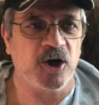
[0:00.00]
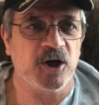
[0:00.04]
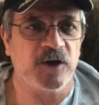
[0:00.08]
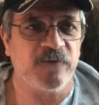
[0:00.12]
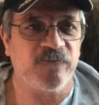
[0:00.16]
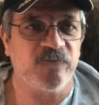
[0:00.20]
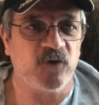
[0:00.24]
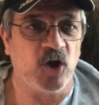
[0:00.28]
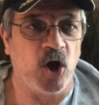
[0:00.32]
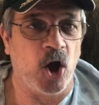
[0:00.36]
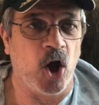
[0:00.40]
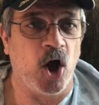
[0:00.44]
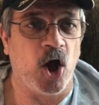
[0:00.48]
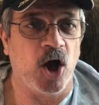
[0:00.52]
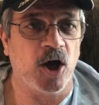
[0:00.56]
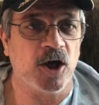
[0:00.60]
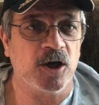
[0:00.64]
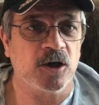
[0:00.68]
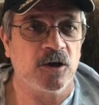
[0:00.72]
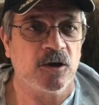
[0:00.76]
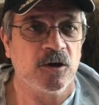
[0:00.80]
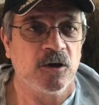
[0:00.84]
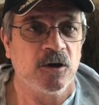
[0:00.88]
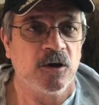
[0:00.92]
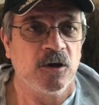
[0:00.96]
going to vlog.
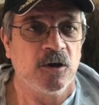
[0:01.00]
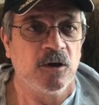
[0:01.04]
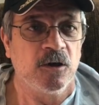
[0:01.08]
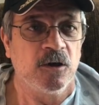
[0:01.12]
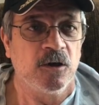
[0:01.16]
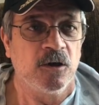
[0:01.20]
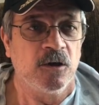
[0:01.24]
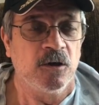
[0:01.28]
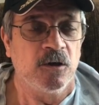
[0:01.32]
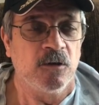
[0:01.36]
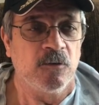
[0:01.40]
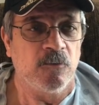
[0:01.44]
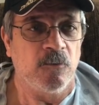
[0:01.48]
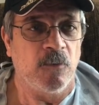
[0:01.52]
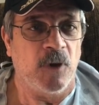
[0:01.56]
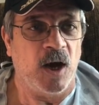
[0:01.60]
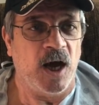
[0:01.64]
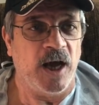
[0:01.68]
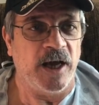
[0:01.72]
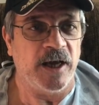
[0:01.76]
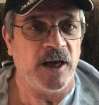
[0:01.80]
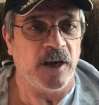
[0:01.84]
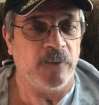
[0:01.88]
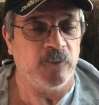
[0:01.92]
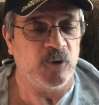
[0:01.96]

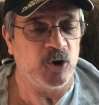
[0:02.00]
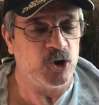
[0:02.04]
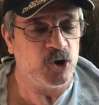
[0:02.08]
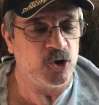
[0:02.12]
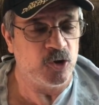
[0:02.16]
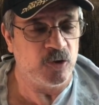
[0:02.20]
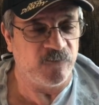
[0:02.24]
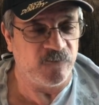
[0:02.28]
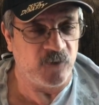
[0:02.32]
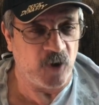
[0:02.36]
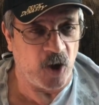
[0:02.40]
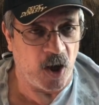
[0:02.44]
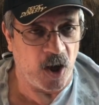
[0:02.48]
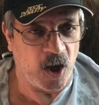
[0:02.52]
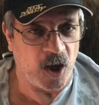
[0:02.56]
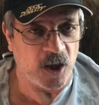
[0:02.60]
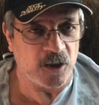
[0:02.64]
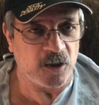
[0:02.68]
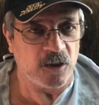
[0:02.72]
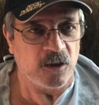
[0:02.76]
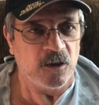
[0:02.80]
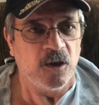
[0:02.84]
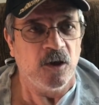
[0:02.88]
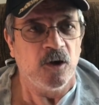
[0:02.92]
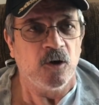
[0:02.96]
My I'm going to do a
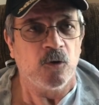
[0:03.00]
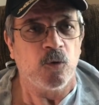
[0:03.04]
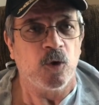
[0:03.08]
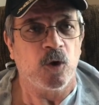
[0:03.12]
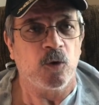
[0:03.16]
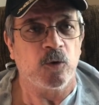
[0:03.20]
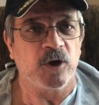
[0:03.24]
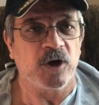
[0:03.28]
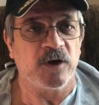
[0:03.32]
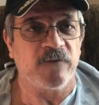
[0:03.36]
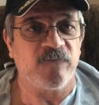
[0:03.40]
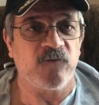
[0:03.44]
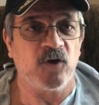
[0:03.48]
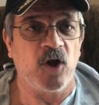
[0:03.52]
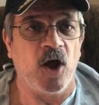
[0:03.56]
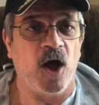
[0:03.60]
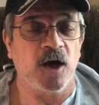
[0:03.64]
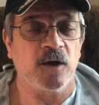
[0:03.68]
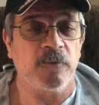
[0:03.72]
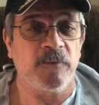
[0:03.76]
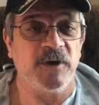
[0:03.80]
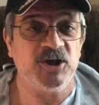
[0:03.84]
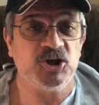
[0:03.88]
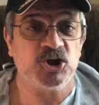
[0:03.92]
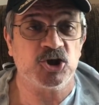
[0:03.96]
vlog where we're going to
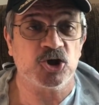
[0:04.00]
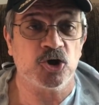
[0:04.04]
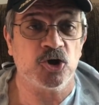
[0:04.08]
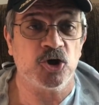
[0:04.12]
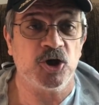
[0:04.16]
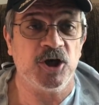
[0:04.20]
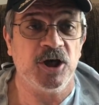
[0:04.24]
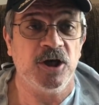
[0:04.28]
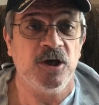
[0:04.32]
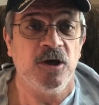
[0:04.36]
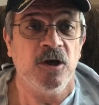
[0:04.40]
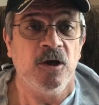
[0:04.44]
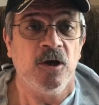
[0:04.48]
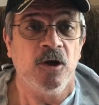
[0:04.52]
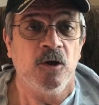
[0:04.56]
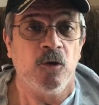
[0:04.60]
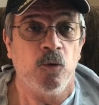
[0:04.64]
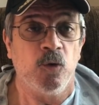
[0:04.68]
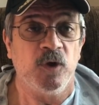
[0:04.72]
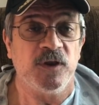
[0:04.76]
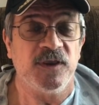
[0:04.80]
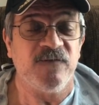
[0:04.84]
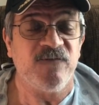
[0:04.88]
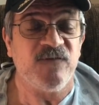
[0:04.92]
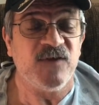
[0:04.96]
vlog my journey
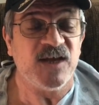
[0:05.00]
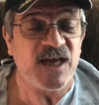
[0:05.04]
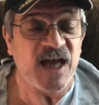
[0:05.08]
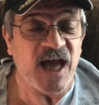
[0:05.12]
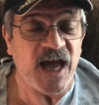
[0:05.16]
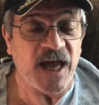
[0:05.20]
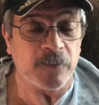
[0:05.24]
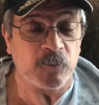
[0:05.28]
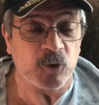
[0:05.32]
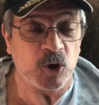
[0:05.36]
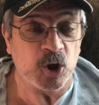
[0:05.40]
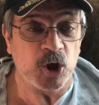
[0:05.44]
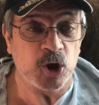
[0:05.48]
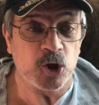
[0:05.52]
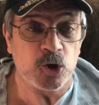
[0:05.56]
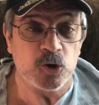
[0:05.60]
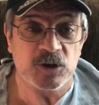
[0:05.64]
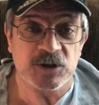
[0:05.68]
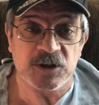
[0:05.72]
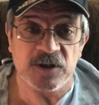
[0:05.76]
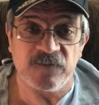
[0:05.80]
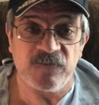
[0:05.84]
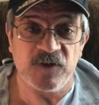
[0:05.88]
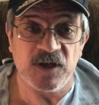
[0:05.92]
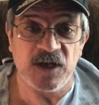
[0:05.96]
with the VA. I'm going to
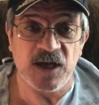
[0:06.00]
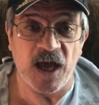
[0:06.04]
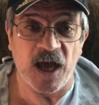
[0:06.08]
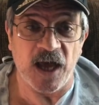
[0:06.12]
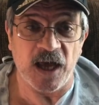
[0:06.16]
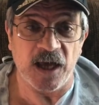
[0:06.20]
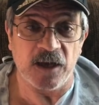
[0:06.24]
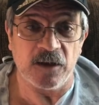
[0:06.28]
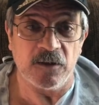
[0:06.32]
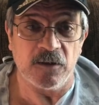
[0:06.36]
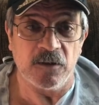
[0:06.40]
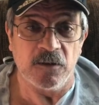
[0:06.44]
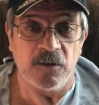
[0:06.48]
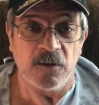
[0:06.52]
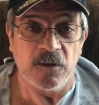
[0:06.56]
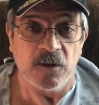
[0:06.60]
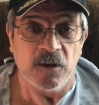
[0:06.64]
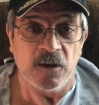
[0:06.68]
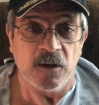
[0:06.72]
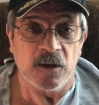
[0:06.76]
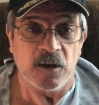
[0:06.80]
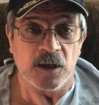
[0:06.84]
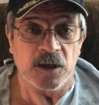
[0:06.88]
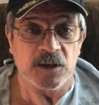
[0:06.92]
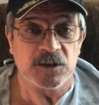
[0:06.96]
use the VA
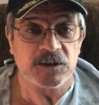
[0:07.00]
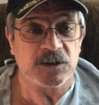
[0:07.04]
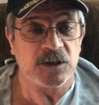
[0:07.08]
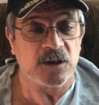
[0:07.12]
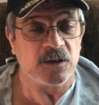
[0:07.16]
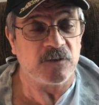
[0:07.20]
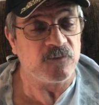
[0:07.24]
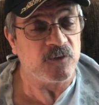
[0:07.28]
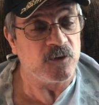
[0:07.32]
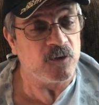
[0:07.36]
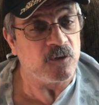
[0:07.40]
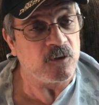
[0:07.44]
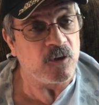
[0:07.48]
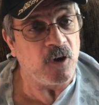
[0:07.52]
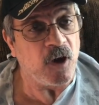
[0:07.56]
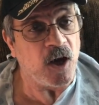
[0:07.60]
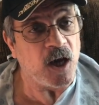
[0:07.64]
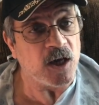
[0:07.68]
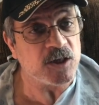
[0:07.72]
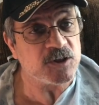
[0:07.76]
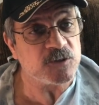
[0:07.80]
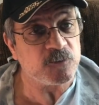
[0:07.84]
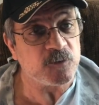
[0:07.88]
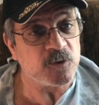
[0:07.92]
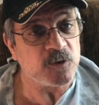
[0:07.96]
instead of the local
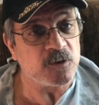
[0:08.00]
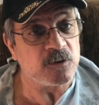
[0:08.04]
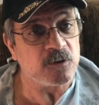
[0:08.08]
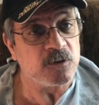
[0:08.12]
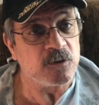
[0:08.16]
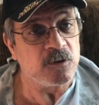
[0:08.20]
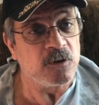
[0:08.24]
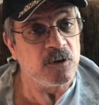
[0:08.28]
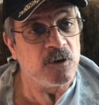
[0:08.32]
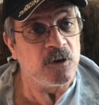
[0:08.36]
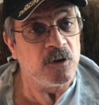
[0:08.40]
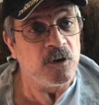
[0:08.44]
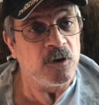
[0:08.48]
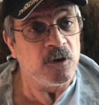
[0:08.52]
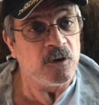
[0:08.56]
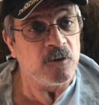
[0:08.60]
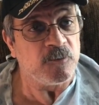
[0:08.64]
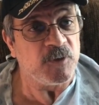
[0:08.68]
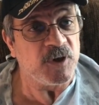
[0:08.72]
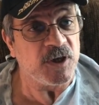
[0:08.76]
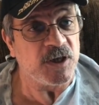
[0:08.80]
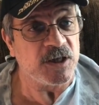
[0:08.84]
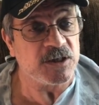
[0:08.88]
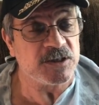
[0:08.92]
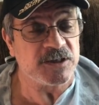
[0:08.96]
hospital
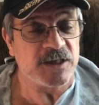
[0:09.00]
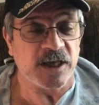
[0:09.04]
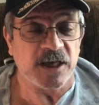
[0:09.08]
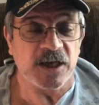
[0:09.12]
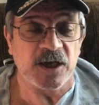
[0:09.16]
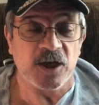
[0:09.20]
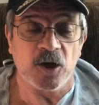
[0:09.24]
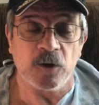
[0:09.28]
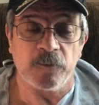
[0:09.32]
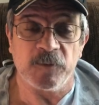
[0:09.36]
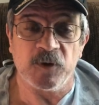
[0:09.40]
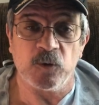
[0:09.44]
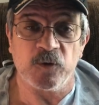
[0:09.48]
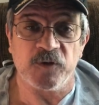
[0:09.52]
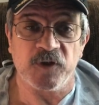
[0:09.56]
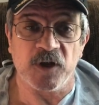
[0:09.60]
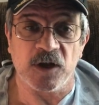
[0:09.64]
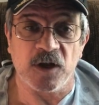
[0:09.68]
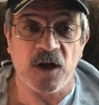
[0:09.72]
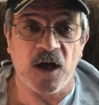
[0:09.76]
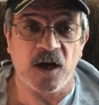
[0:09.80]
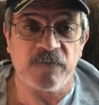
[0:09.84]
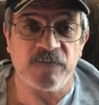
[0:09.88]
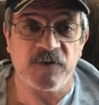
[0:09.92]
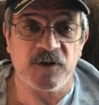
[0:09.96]
because they can help me with a
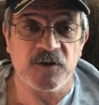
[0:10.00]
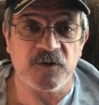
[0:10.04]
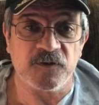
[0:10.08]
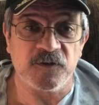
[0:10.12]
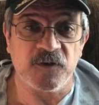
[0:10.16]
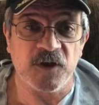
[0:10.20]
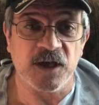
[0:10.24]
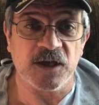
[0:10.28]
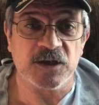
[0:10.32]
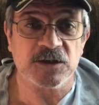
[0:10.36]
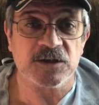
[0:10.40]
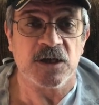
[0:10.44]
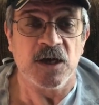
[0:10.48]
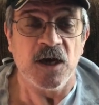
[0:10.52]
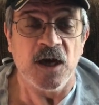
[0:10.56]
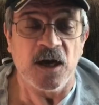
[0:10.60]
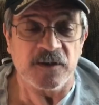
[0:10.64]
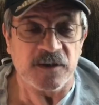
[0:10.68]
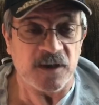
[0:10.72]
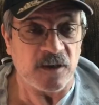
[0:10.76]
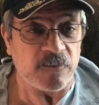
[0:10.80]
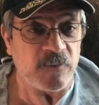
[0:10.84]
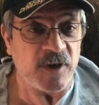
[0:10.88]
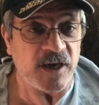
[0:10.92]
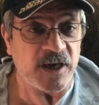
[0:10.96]
lot of other things
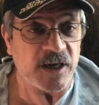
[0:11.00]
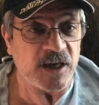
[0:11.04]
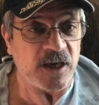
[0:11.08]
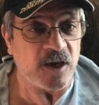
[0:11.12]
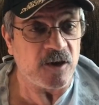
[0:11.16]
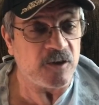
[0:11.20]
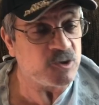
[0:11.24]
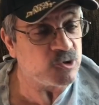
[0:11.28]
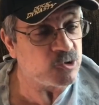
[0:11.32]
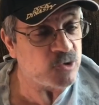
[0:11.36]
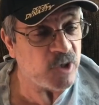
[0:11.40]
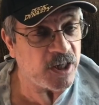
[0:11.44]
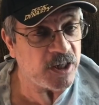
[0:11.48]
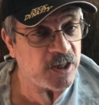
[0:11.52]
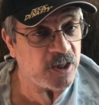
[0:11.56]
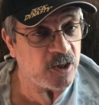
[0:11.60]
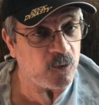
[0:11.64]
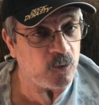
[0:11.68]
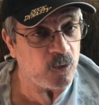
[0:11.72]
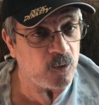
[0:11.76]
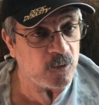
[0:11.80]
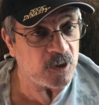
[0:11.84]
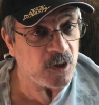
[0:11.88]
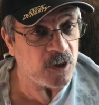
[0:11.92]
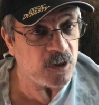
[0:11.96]
that Medicare and
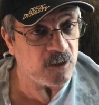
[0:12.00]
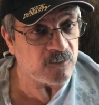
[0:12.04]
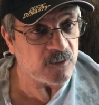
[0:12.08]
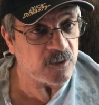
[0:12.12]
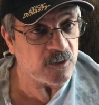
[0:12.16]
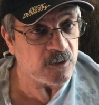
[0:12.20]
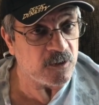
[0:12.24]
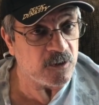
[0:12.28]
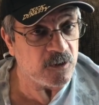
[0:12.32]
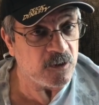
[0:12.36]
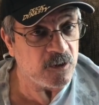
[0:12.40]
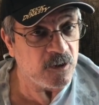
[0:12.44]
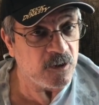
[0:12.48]
TRICARE won't cover.